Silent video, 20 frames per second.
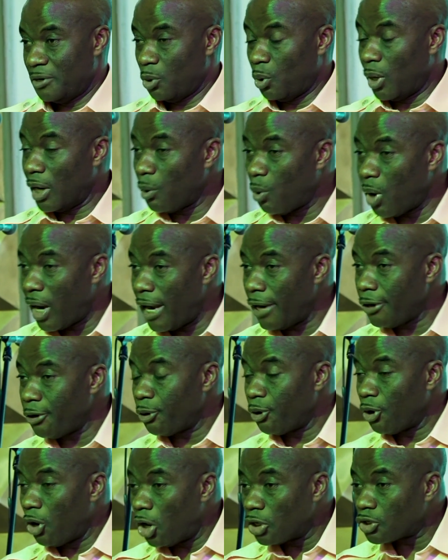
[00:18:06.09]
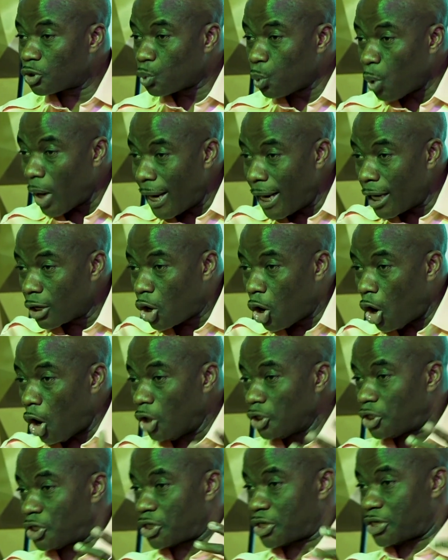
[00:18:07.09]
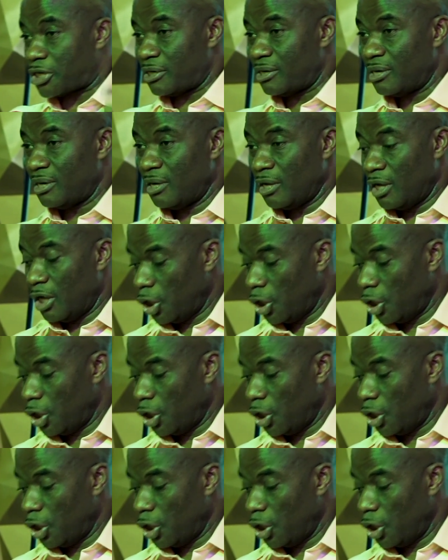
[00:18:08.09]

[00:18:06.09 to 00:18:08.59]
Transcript: No wonder why you're not well coached.